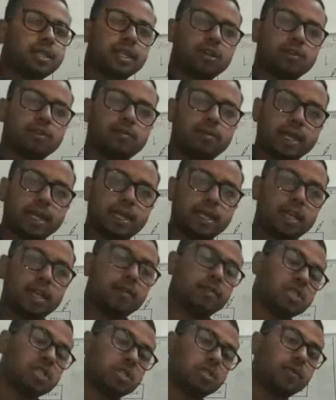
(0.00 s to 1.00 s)
stain of bacteria
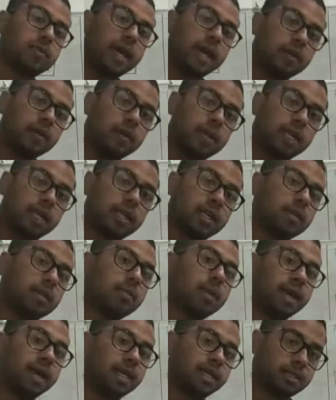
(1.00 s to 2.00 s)
which is virulent in a
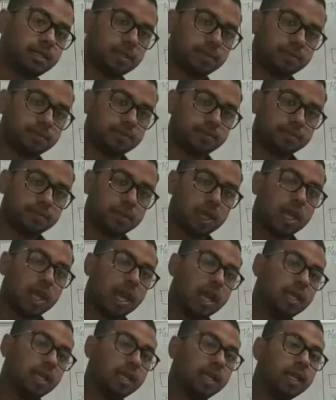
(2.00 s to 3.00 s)
mice,
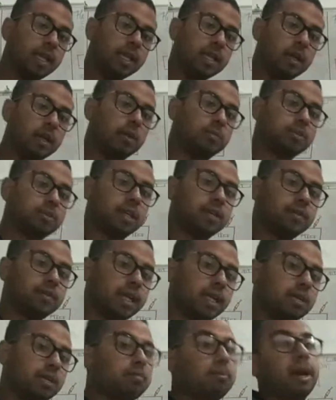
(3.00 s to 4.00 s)
and he observed
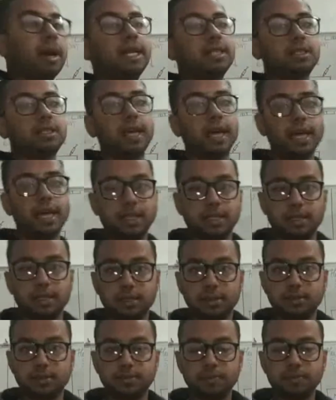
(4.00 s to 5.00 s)
that mice die.
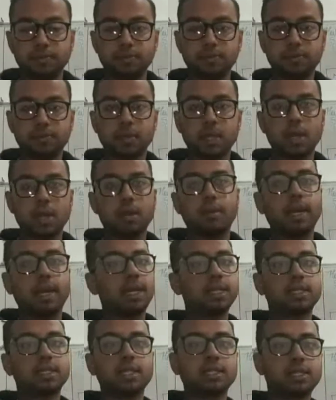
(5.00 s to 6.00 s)

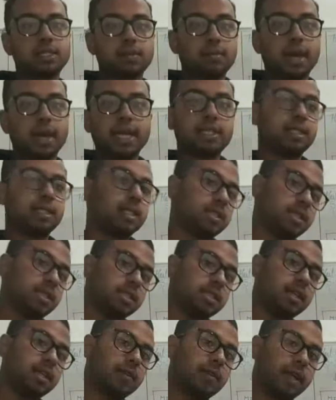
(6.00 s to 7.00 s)
Mice
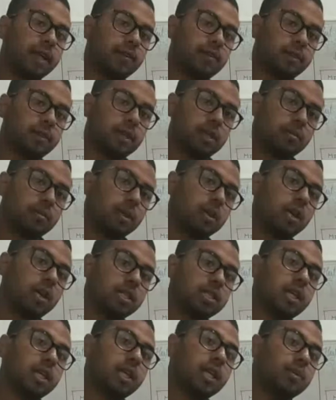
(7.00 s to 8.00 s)
doesn't survive
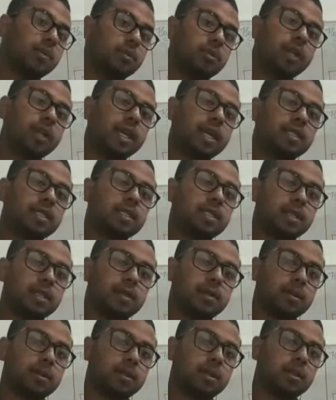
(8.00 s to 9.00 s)
because pneumonia is
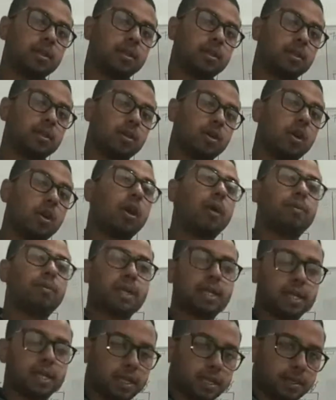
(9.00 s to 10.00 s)
opt
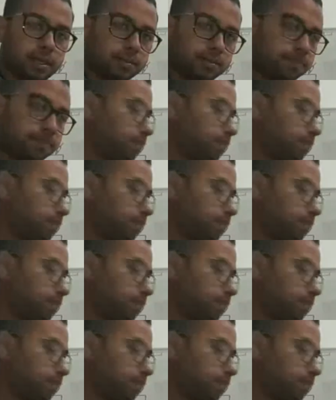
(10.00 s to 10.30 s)
in it.